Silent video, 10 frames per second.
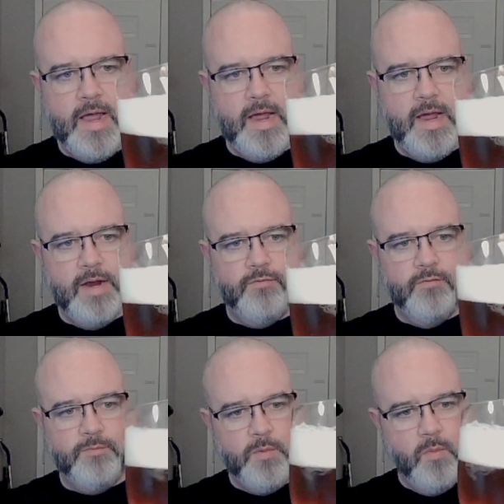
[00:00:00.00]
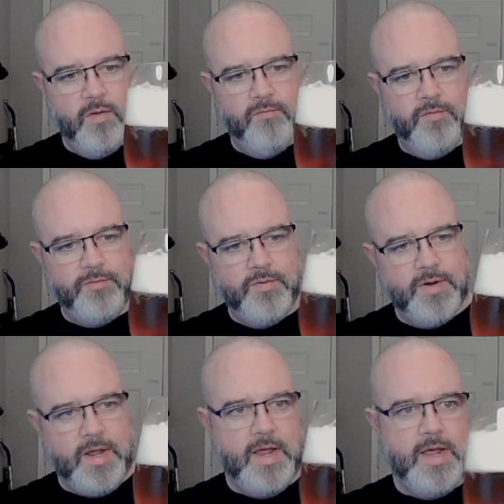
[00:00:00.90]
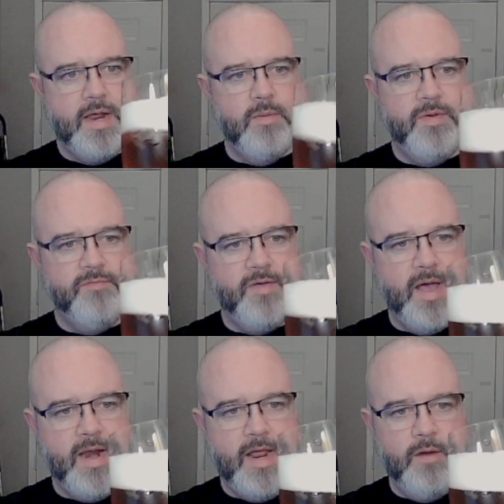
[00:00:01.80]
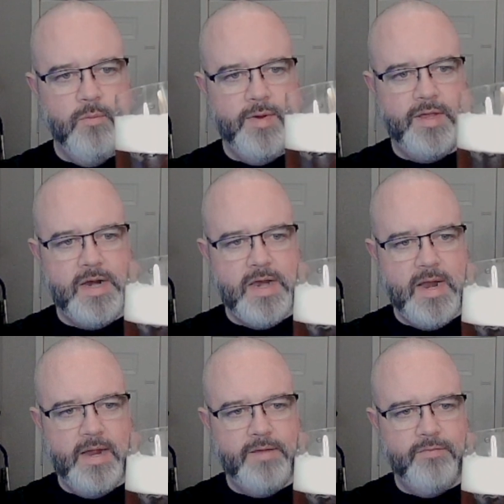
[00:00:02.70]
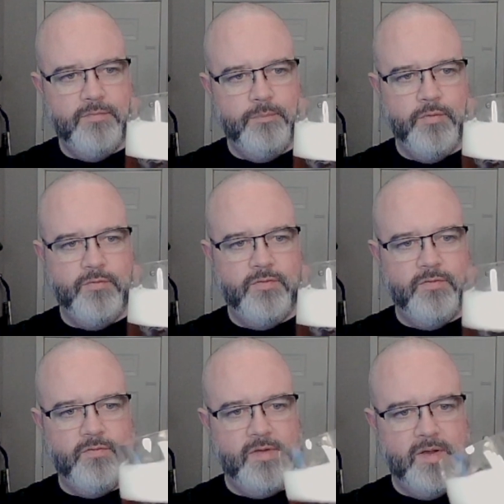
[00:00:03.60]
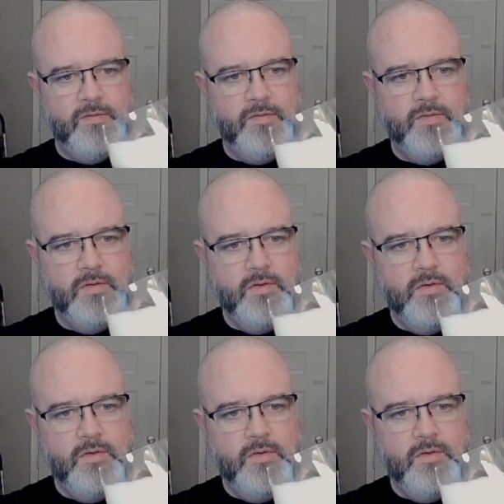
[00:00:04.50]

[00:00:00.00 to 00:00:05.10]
And so it's been well filtered, and we've got a really nice, persistent,